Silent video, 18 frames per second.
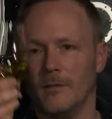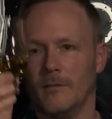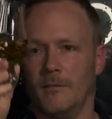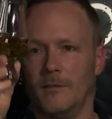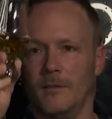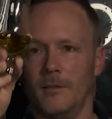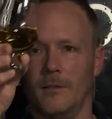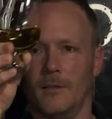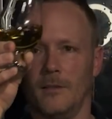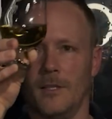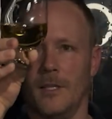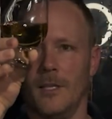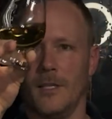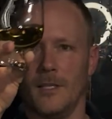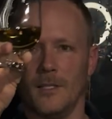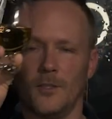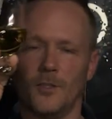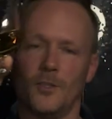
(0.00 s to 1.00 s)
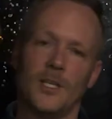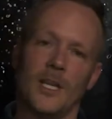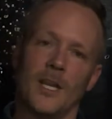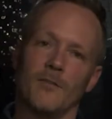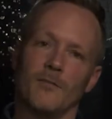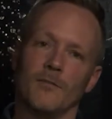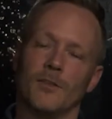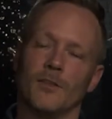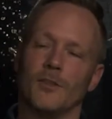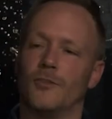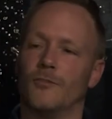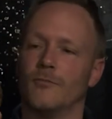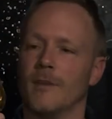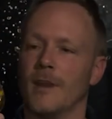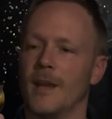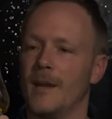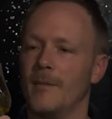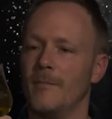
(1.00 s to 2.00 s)
Oh, look at that nice generous
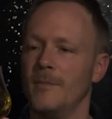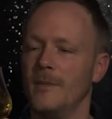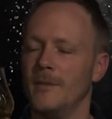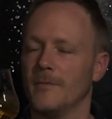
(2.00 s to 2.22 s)
dram.